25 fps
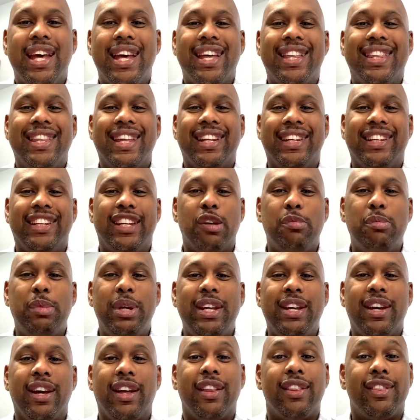then give
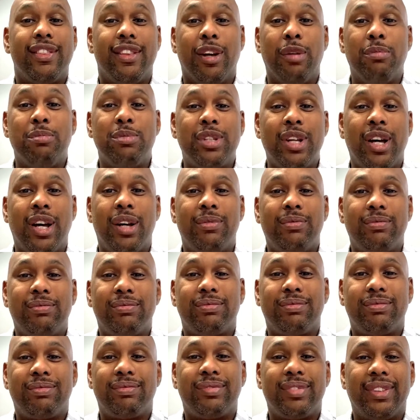me a thumbs up,
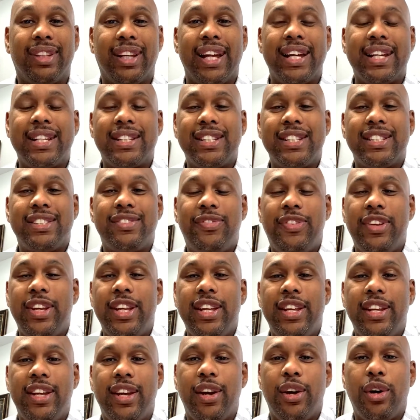like this
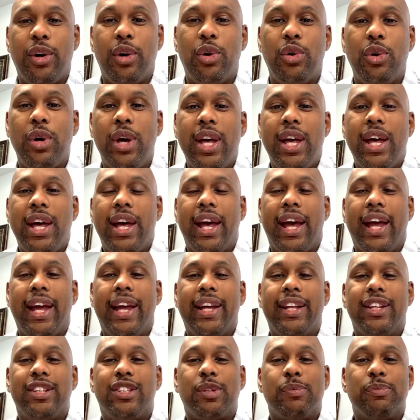video,
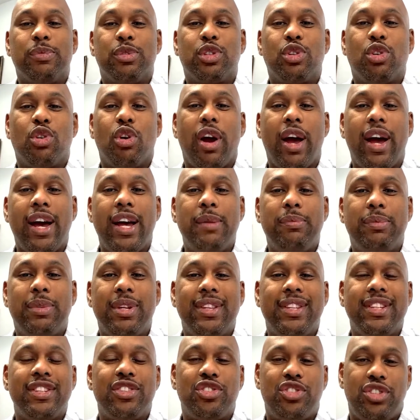and subscribe to
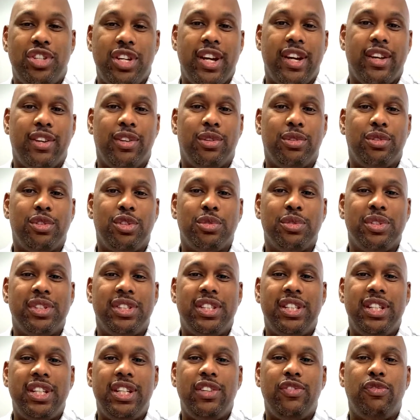this channel to
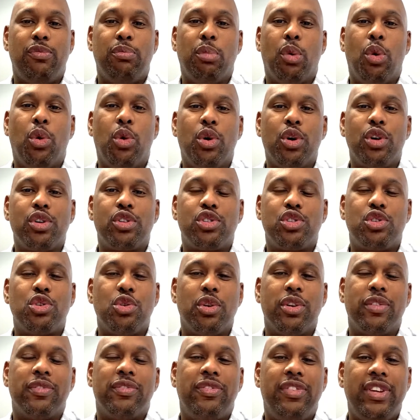receive more
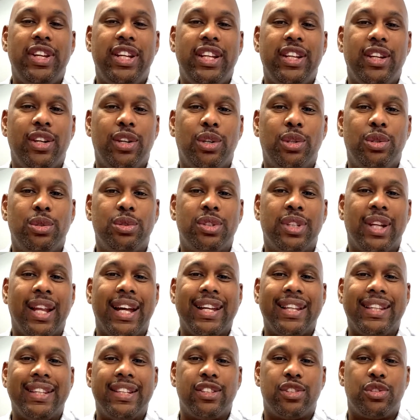short videos
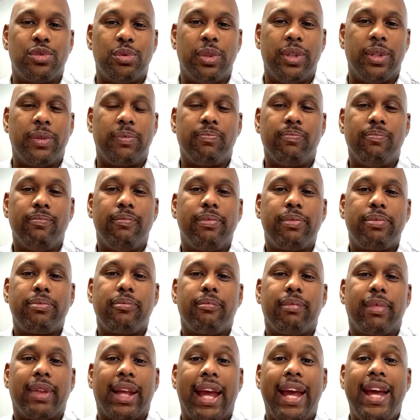like this one
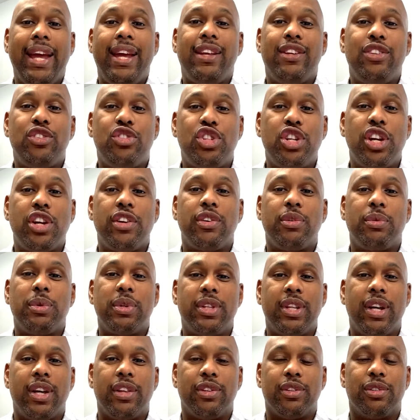and share it
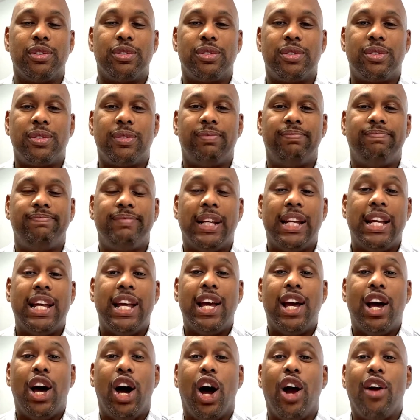with others.
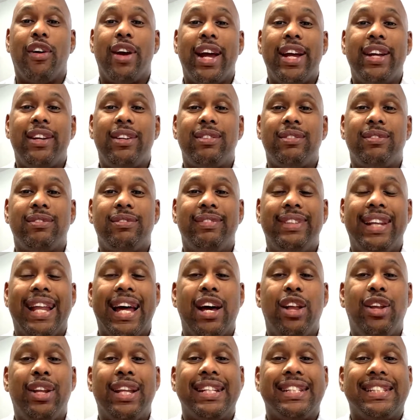All right,
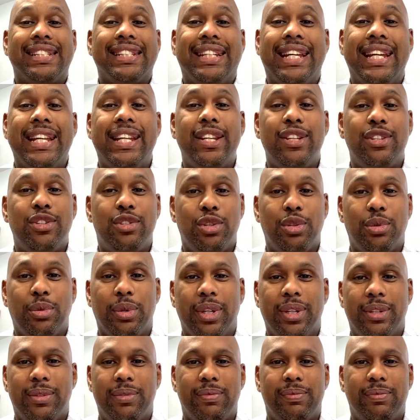now let's get into it.